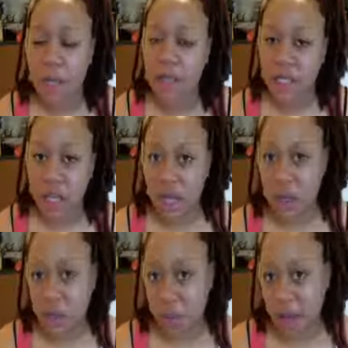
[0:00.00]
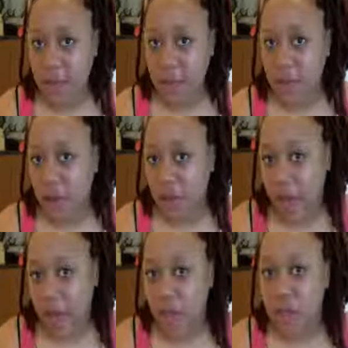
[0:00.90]
The sun is responsible for
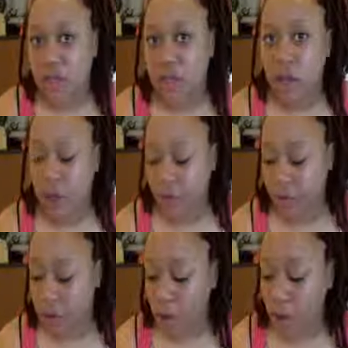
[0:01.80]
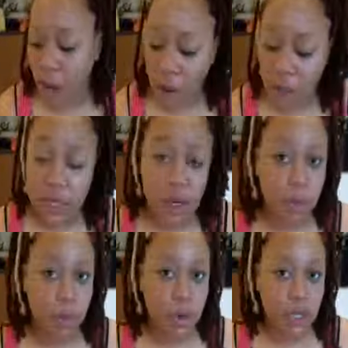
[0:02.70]
that. So if you go out a little
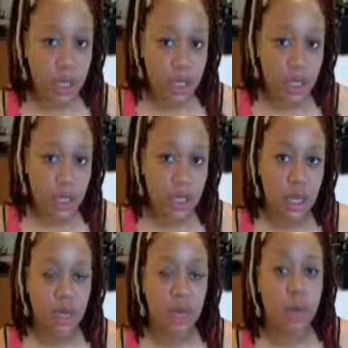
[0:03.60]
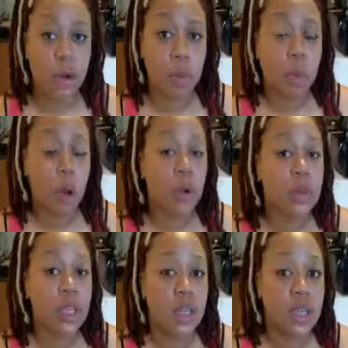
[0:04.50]
bit more sun sensitive, you're more prone
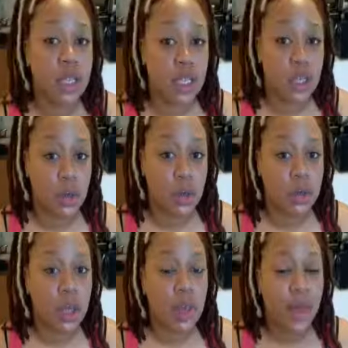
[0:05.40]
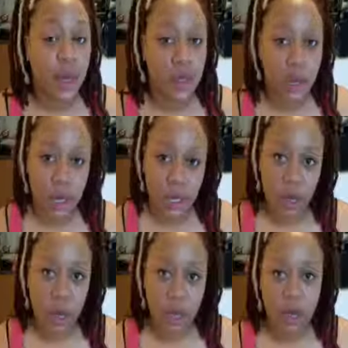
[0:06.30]
to these issues that you're trying to
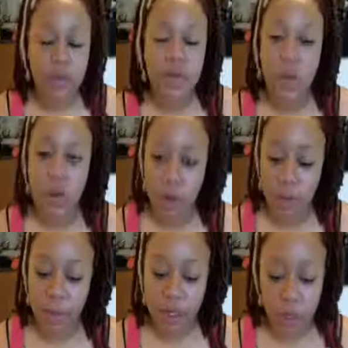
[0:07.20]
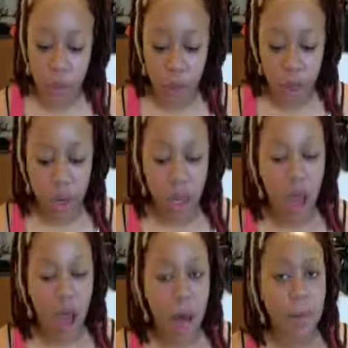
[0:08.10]
get rid of. So you want to make sure
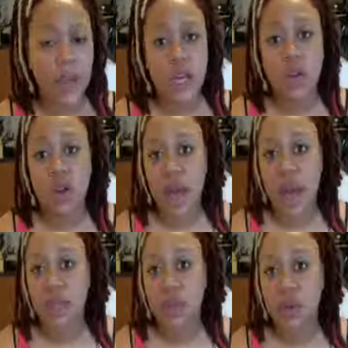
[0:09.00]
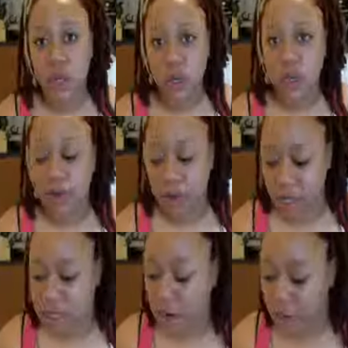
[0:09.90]
that you're not doing yourself a
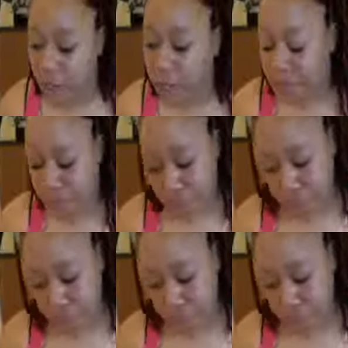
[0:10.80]
disservice.